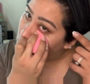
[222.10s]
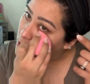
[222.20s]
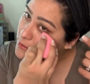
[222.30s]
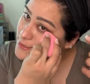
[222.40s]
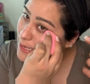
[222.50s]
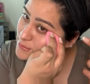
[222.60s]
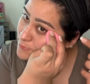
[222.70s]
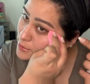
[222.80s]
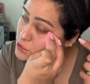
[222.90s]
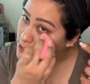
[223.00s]
the tops of
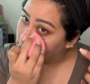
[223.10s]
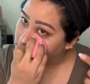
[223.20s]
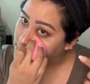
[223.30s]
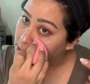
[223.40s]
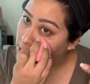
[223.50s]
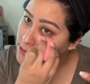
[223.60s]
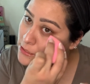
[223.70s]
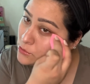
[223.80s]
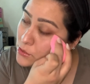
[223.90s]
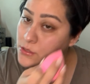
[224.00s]
my cheeks, because I
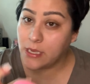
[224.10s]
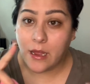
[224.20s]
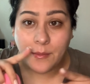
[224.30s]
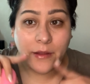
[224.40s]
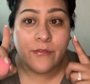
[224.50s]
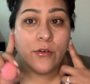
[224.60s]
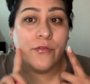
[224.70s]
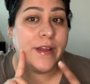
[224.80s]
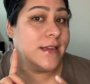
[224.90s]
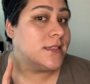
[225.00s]
don't use it on my full
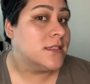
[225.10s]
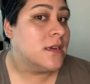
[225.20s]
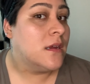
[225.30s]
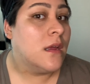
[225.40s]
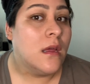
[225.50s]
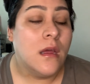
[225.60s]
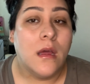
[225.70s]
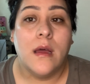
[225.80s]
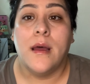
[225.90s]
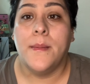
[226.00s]
face.
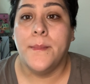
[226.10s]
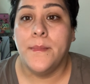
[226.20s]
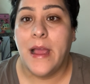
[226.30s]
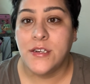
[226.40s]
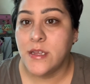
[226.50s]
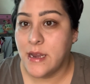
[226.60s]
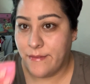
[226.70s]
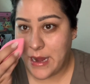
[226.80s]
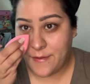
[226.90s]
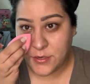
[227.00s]
I actually never
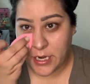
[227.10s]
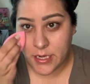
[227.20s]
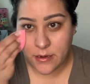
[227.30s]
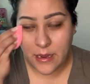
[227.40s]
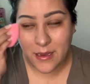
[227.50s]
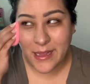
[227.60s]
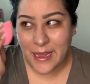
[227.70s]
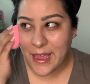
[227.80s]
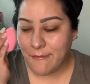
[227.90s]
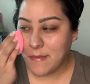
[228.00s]
have tried. I think I
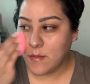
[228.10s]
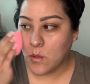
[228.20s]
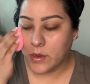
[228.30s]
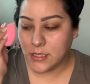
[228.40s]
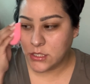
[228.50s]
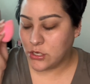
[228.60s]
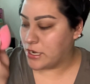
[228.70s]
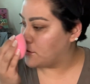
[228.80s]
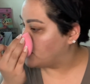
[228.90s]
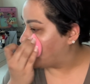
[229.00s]
have maybe once
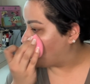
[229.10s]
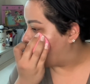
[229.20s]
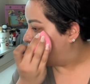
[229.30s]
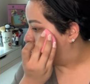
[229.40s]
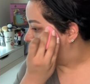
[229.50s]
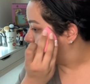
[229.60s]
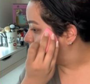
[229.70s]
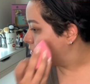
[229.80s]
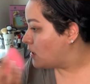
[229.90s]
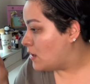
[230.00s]
tried using it on my whole face,
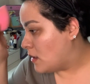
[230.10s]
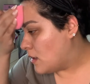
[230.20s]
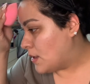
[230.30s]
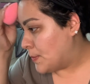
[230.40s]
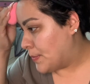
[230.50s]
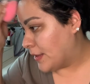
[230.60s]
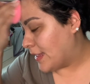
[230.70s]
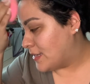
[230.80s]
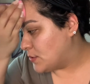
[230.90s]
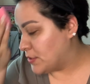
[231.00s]
but
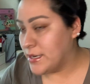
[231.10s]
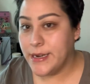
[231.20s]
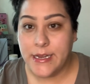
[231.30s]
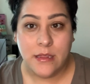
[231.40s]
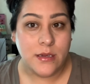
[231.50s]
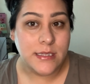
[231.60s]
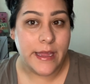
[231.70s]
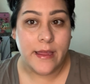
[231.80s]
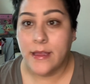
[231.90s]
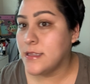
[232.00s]
that is what it looks
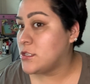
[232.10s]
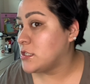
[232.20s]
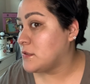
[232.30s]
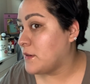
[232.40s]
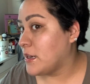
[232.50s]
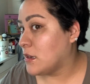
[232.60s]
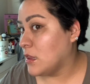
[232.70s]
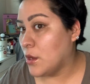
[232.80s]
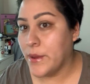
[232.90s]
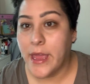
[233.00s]
like. It's just very
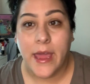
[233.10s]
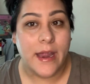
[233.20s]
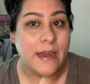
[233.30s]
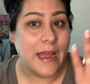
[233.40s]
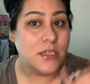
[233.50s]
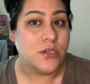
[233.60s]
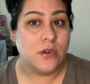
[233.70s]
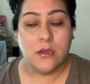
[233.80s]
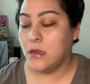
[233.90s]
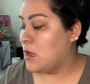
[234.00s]
glowy and natural.